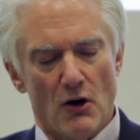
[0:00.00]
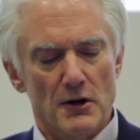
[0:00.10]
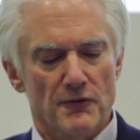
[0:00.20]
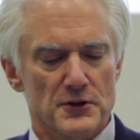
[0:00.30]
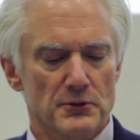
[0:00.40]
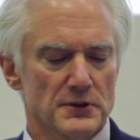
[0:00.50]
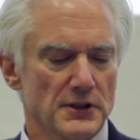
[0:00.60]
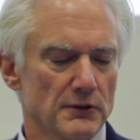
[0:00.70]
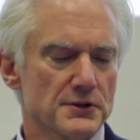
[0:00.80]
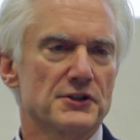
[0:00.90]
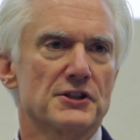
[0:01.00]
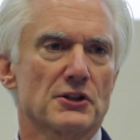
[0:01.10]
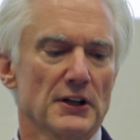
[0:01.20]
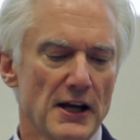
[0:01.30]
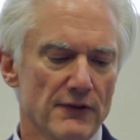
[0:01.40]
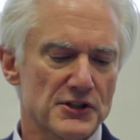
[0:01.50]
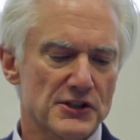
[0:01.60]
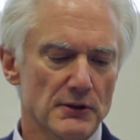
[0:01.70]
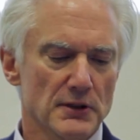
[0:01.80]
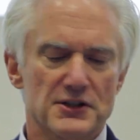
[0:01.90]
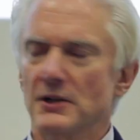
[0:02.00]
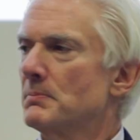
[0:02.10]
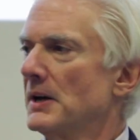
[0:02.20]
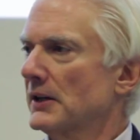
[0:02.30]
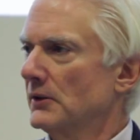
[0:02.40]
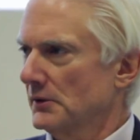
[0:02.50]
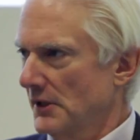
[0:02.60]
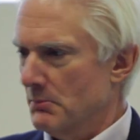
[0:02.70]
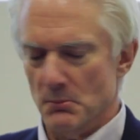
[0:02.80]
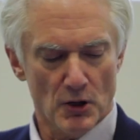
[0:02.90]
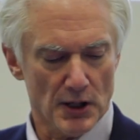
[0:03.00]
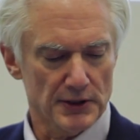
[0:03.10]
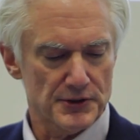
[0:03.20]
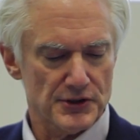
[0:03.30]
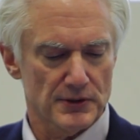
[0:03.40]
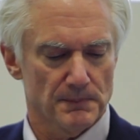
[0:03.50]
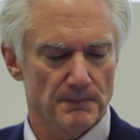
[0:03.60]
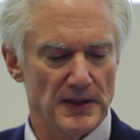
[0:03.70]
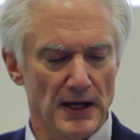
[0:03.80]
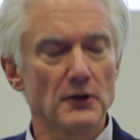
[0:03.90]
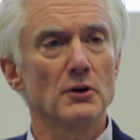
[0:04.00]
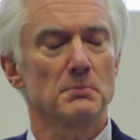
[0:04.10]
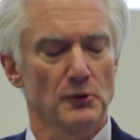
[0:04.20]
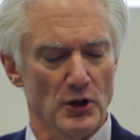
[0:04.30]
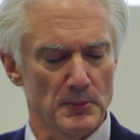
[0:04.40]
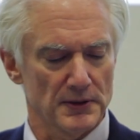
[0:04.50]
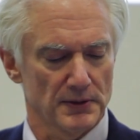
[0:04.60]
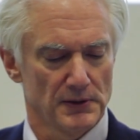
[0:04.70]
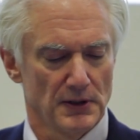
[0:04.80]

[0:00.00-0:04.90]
artificial intelligence is going to have a serious impact on labor markets and on employment,